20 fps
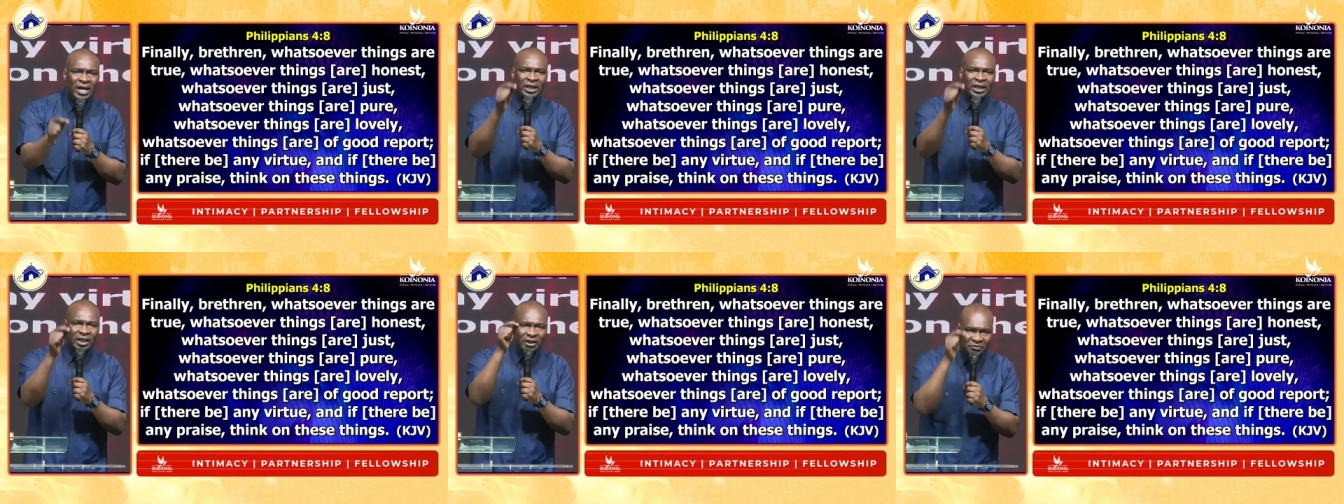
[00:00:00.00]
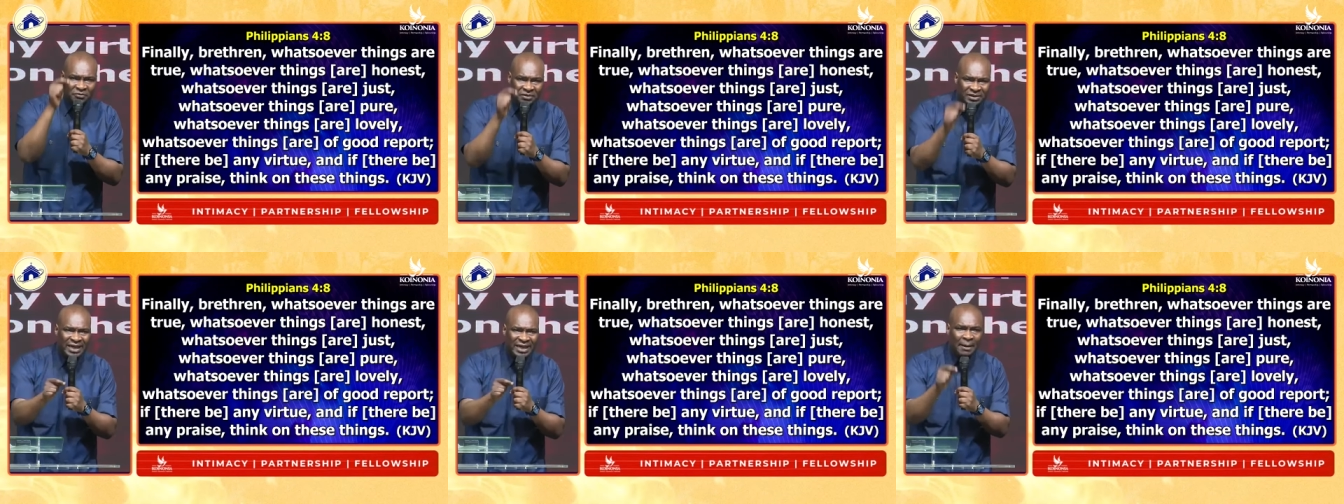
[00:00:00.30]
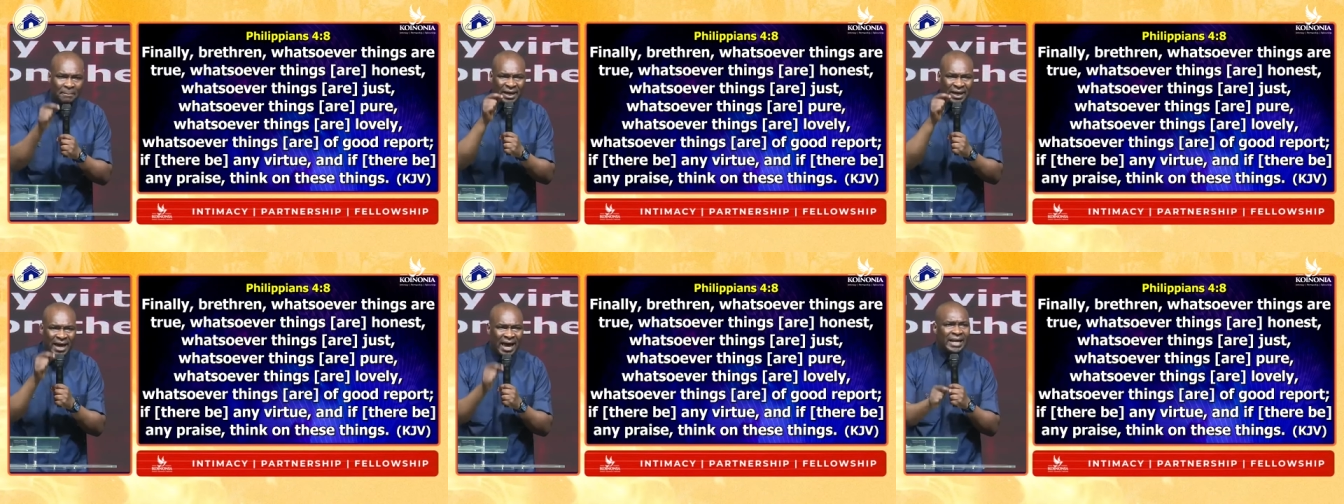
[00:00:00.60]
if there
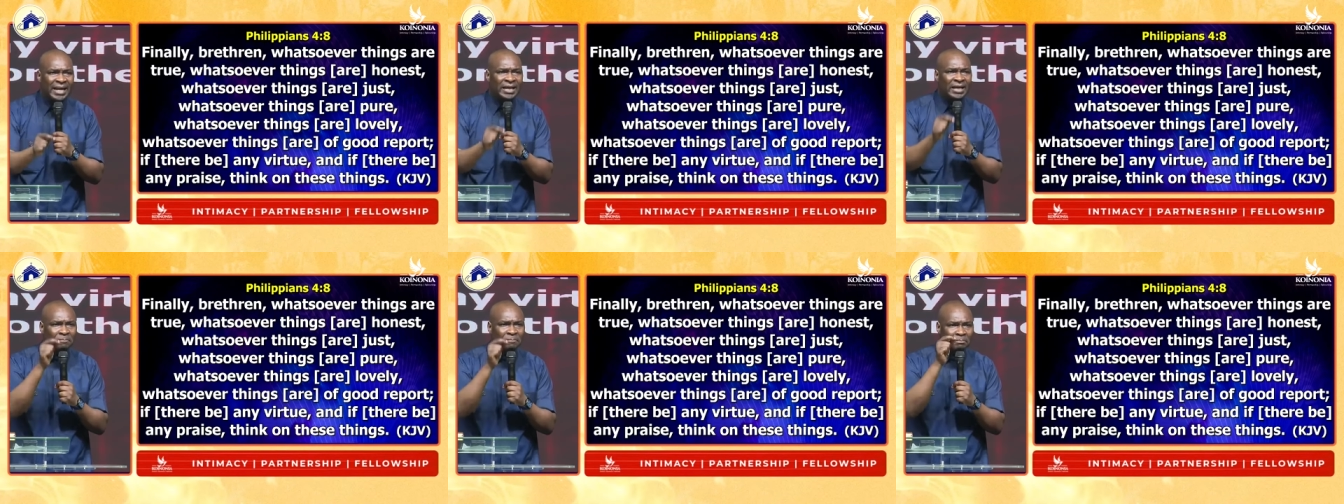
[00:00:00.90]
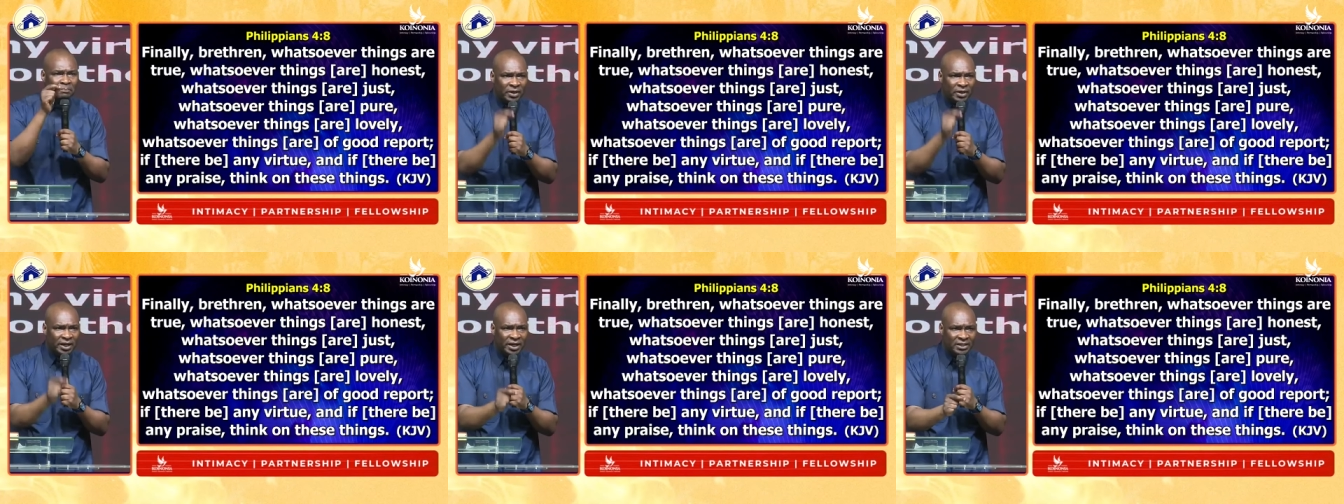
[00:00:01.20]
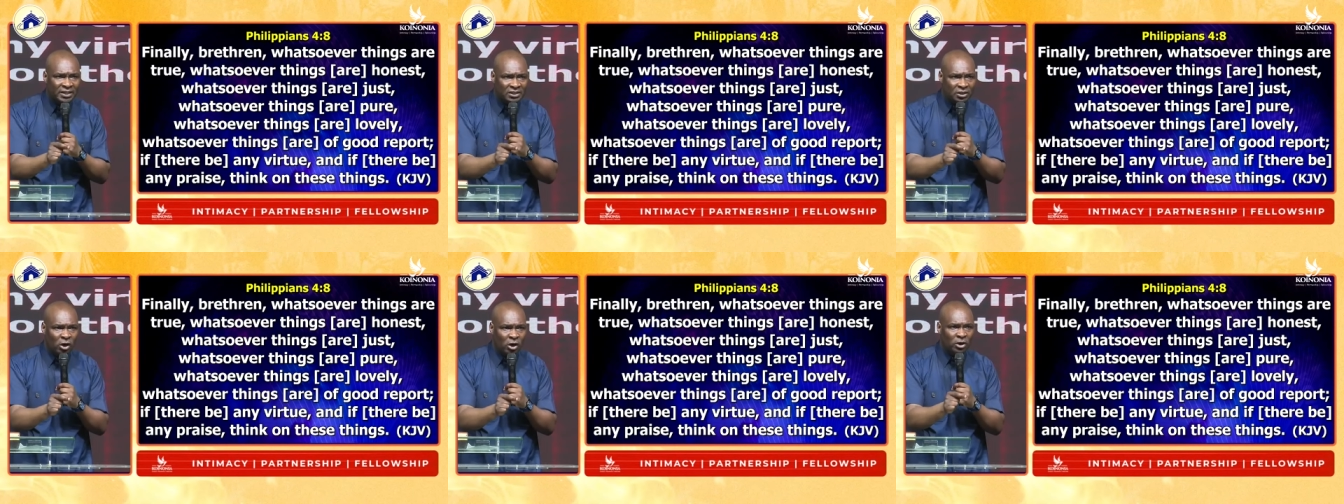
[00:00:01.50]
be any
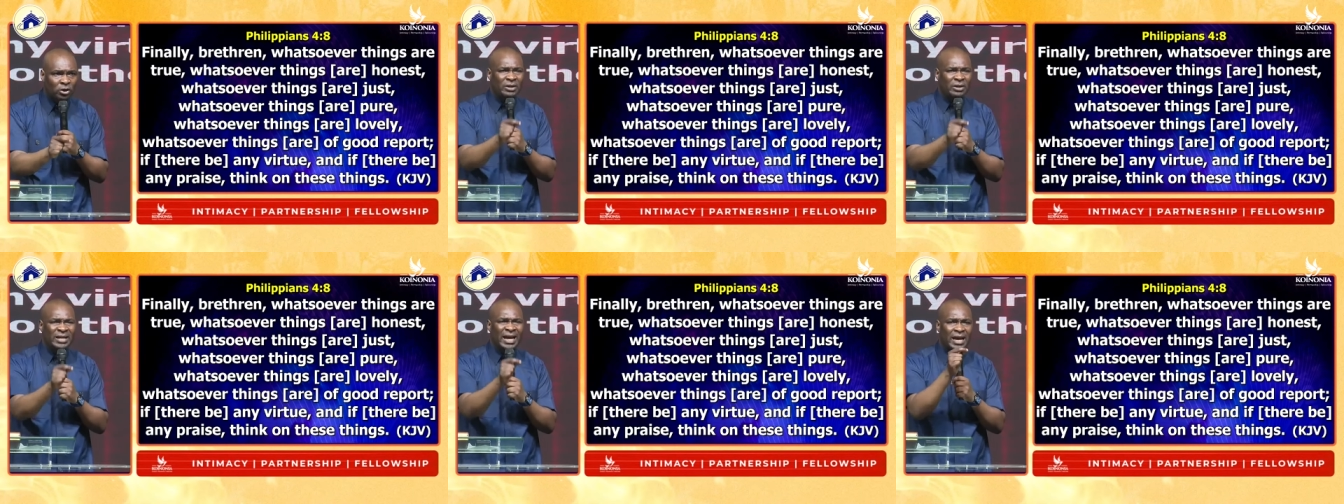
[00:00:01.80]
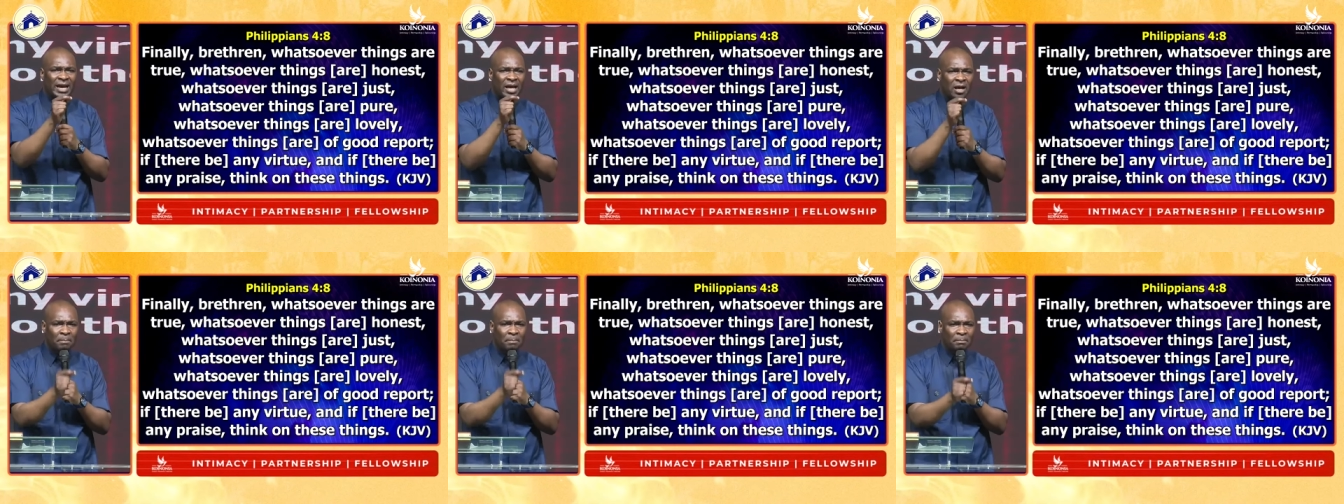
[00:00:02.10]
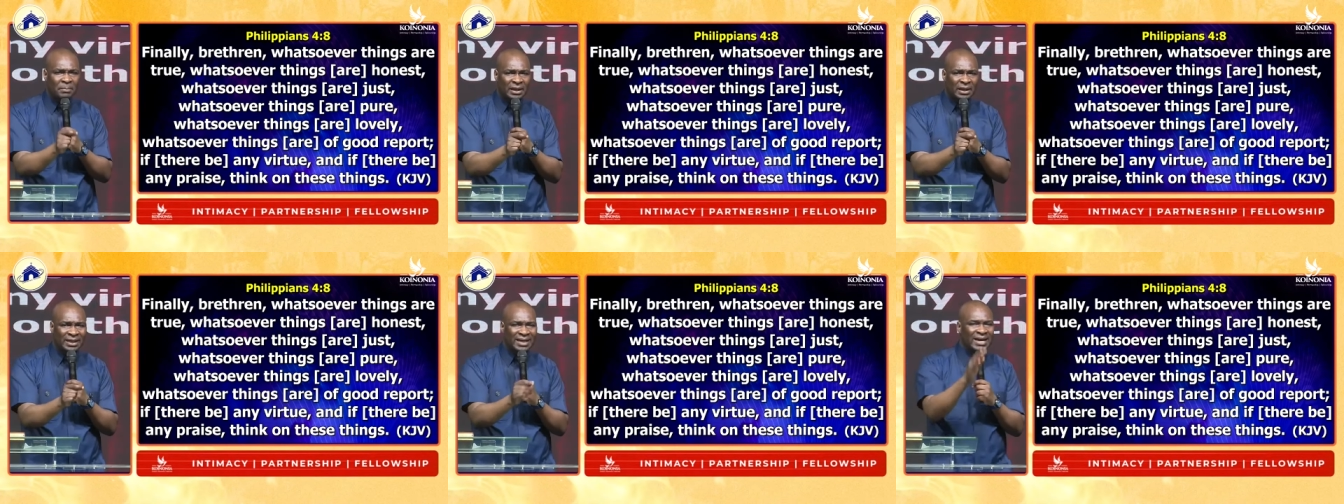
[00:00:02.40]
praise, Koinonia, help
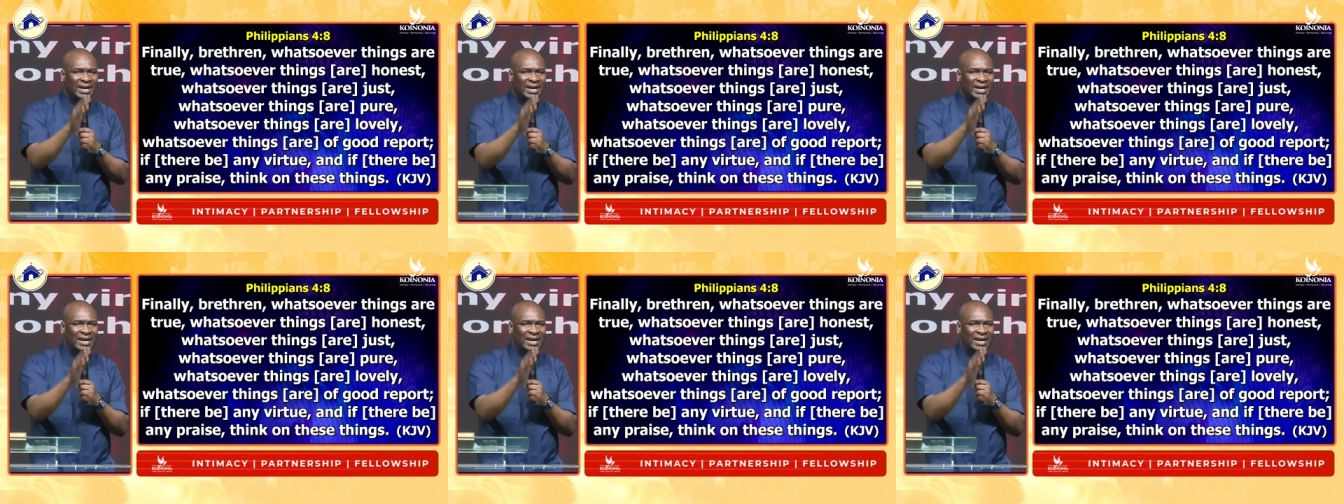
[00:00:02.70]
me,